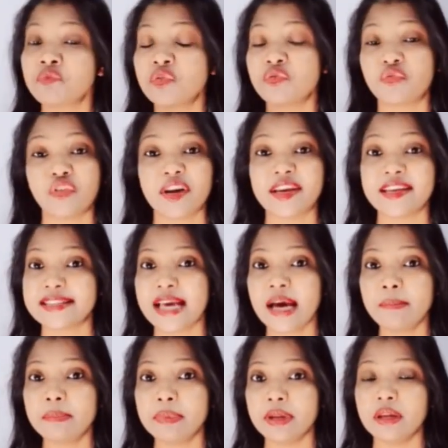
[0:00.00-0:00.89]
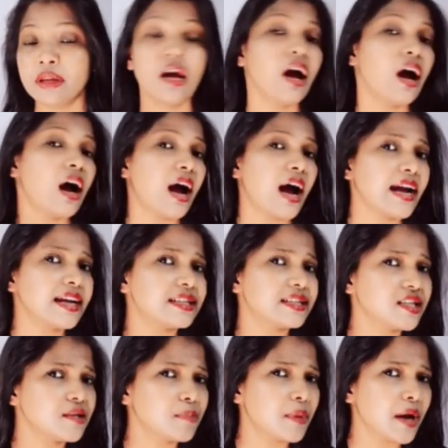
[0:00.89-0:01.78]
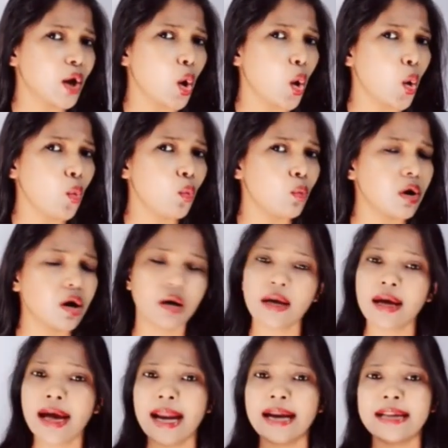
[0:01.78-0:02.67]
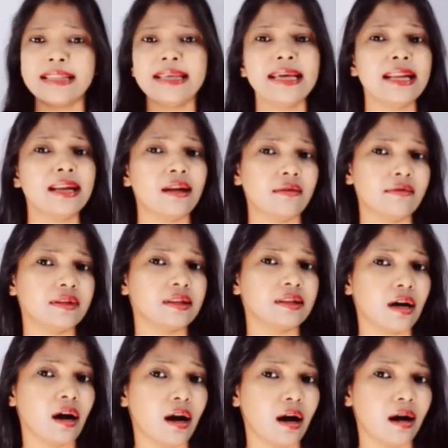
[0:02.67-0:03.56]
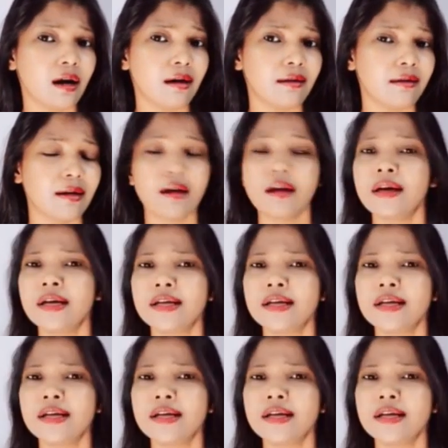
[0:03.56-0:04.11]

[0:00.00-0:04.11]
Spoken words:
For example, I did my homework at the 11th hour.